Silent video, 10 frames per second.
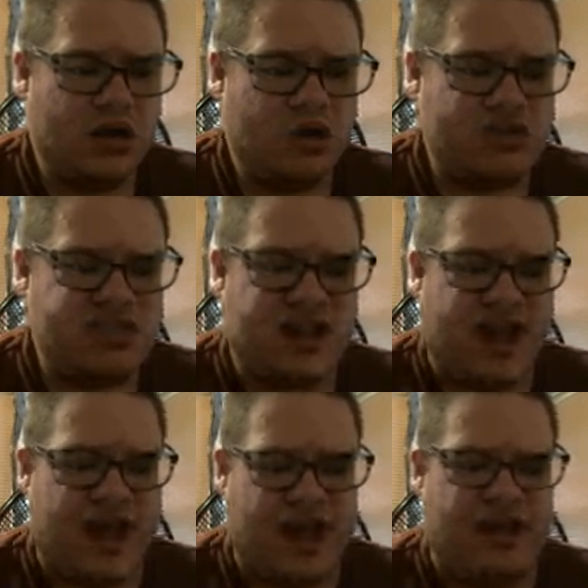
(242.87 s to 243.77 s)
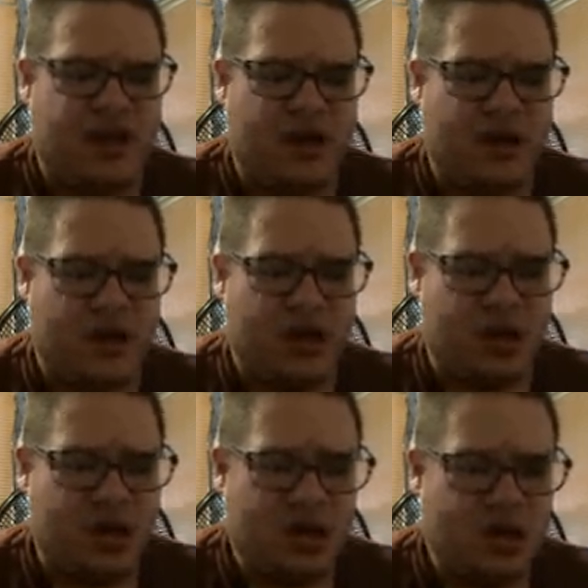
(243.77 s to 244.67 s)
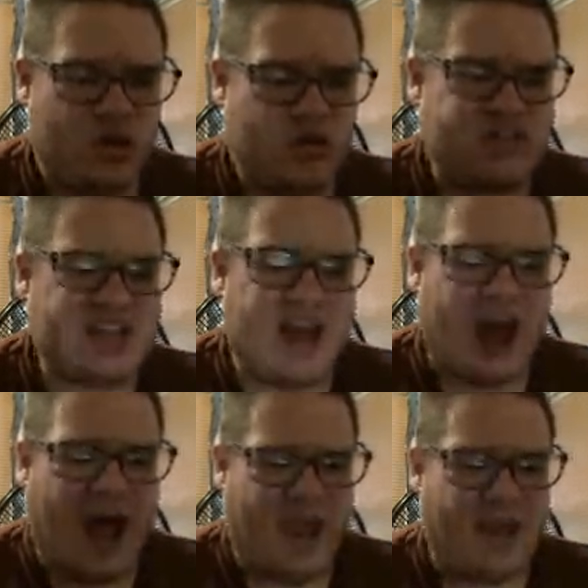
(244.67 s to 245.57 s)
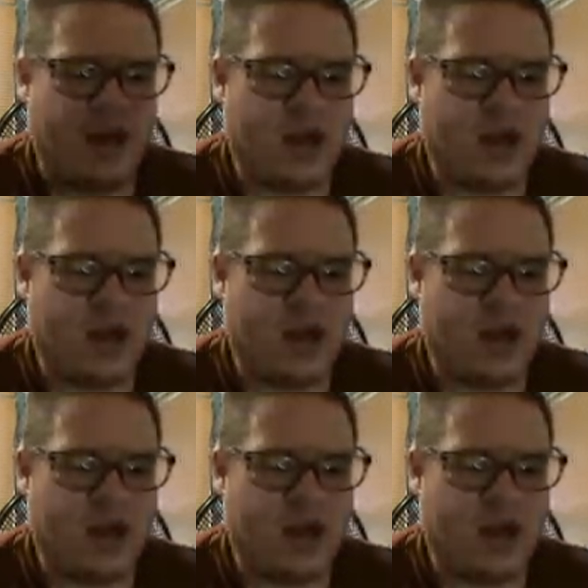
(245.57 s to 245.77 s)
Who said oh hi? Oh gosh. Who said hi?